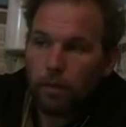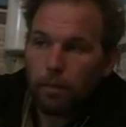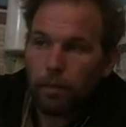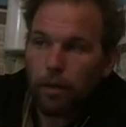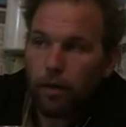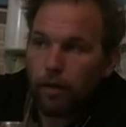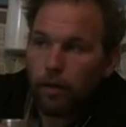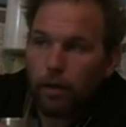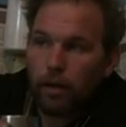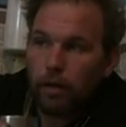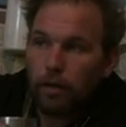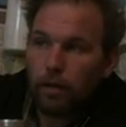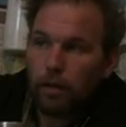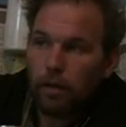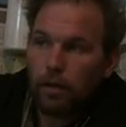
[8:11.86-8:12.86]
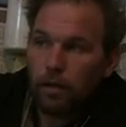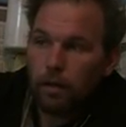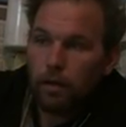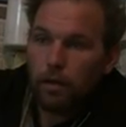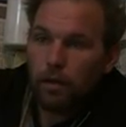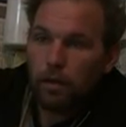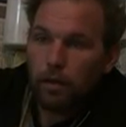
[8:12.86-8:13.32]
But
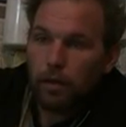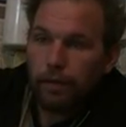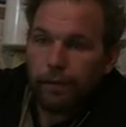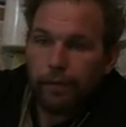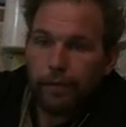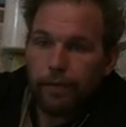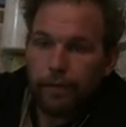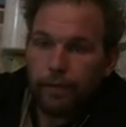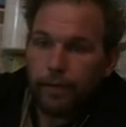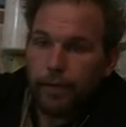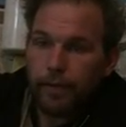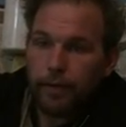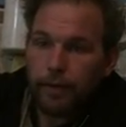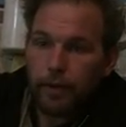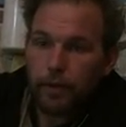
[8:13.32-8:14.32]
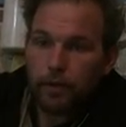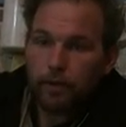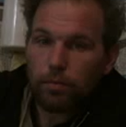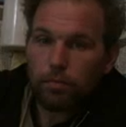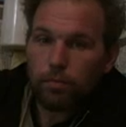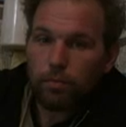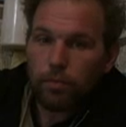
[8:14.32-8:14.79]
yeah, I just
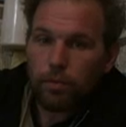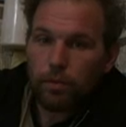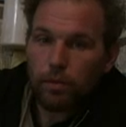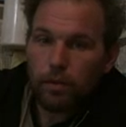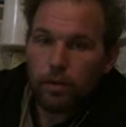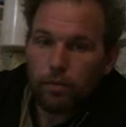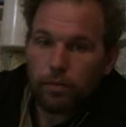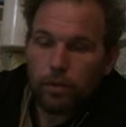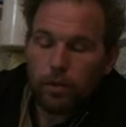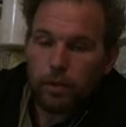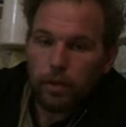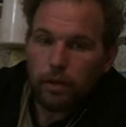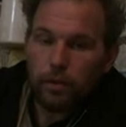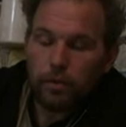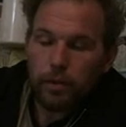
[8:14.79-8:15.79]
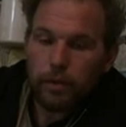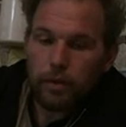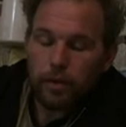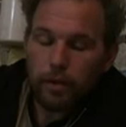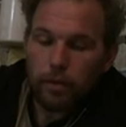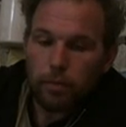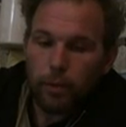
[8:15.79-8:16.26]
couldn't deal with it
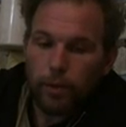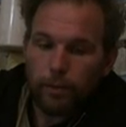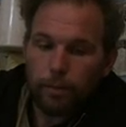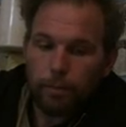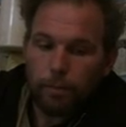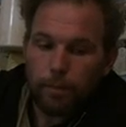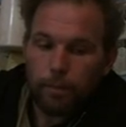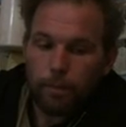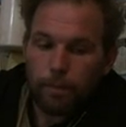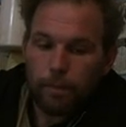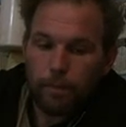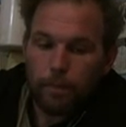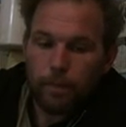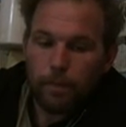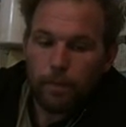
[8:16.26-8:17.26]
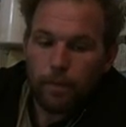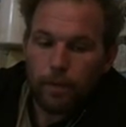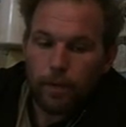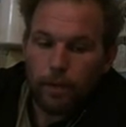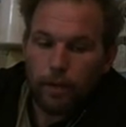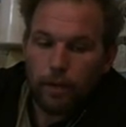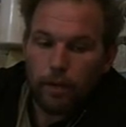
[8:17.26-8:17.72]
anymore.
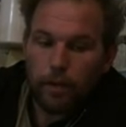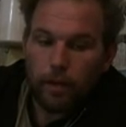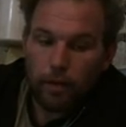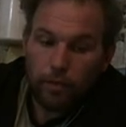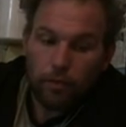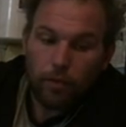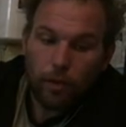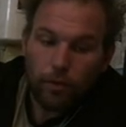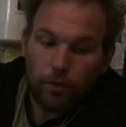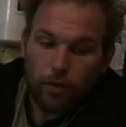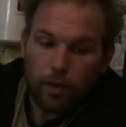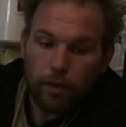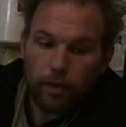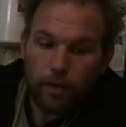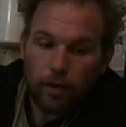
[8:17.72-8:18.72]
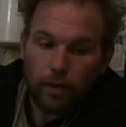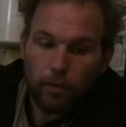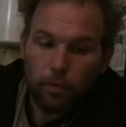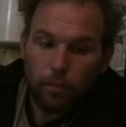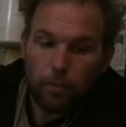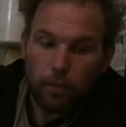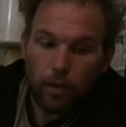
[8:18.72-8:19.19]
Yeah, and of course not
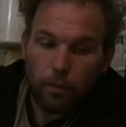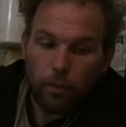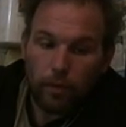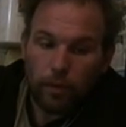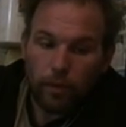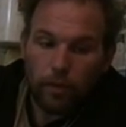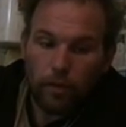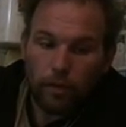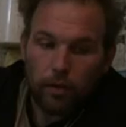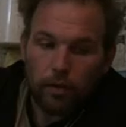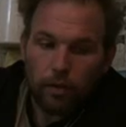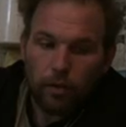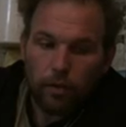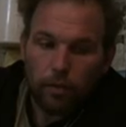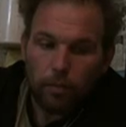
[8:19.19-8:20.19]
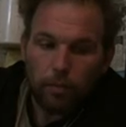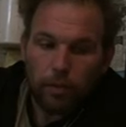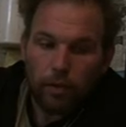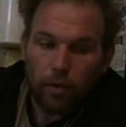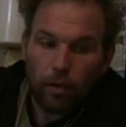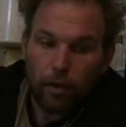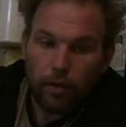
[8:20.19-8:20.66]
willing to
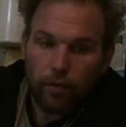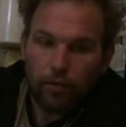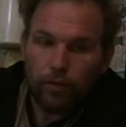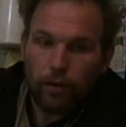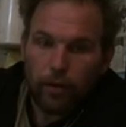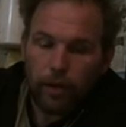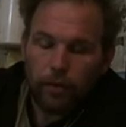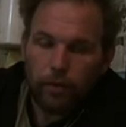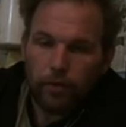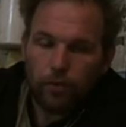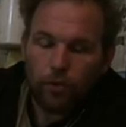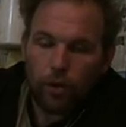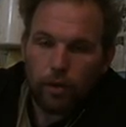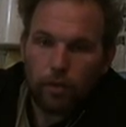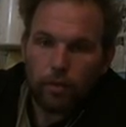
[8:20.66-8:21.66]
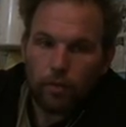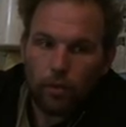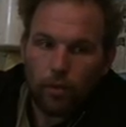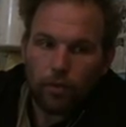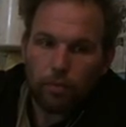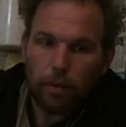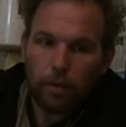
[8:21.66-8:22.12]
be on his side with shit, of
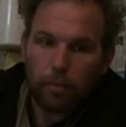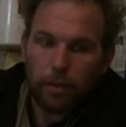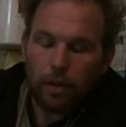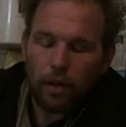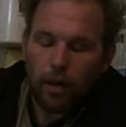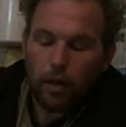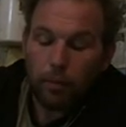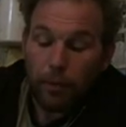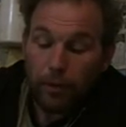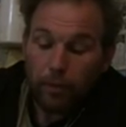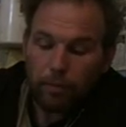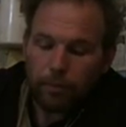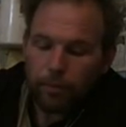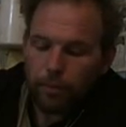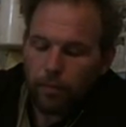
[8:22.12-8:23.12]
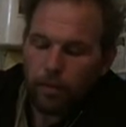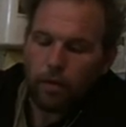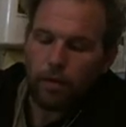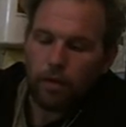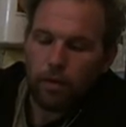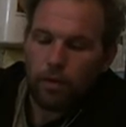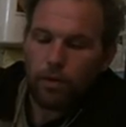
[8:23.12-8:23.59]
course, made me an enemy.
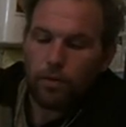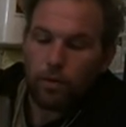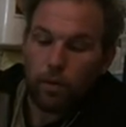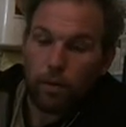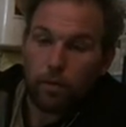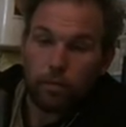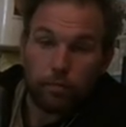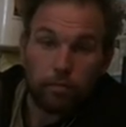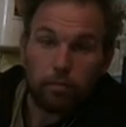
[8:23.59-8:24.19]
So,